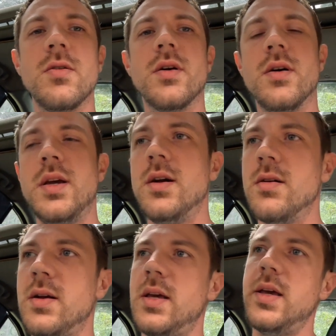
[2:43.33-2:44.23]
going on
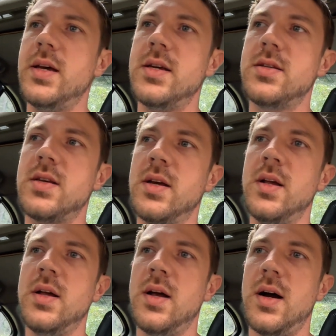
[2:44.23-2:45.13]
here is
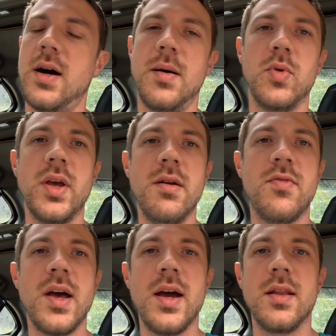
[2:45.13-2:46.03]
I
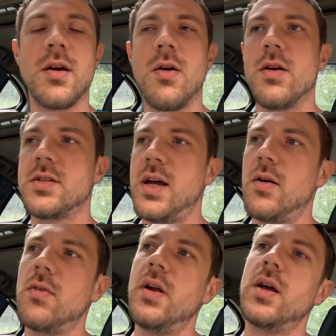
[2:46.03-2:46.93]
believe that the car is
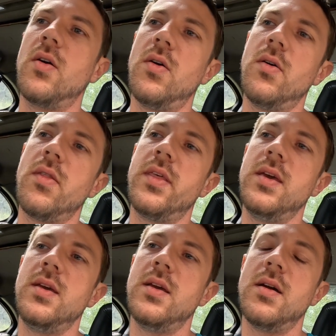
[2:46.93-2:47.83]
now running on
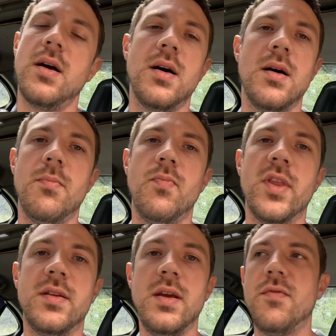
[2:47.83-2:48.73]
the
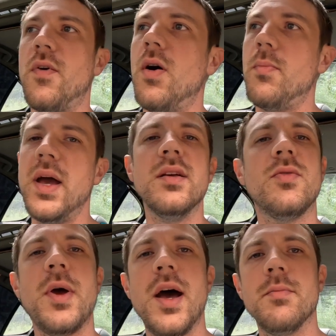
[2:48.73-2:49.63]
default
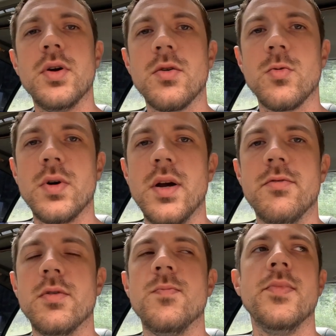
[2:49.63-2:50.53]
base map or
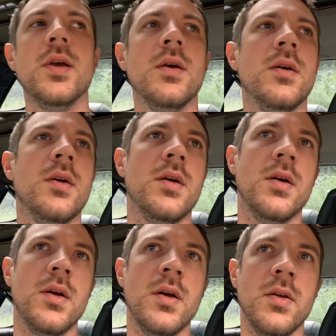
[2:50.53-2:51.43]
whatever.
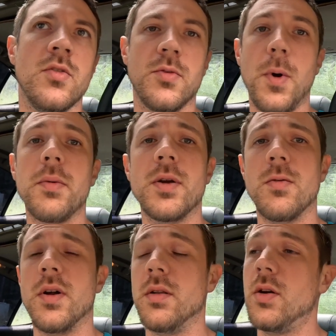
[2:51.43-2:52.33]
So it's probably
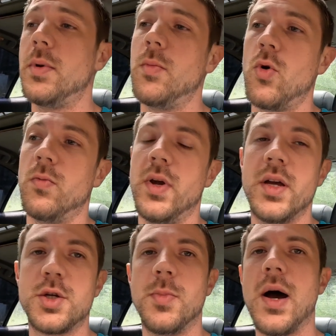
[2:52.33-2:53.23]
gonna run a little bit more
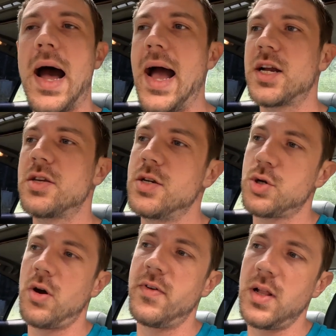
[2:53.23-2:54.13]
rich, but I actually
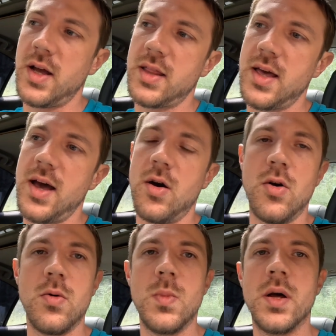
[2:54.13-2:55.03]
drove it like that
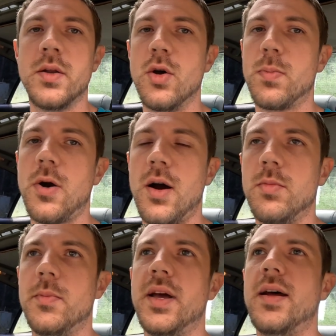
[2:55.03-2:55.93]
home, no
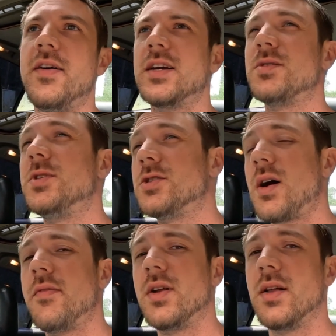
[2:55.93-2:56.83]
problem. And I've actually been
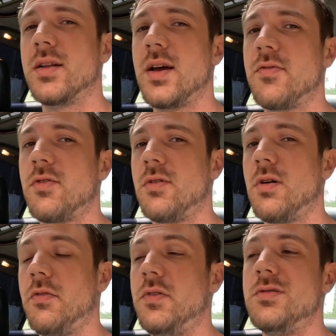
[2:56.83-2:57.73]
driving it like that for
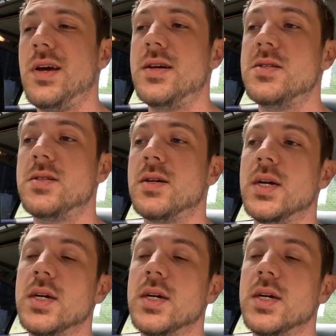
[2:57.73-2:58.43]
a few days.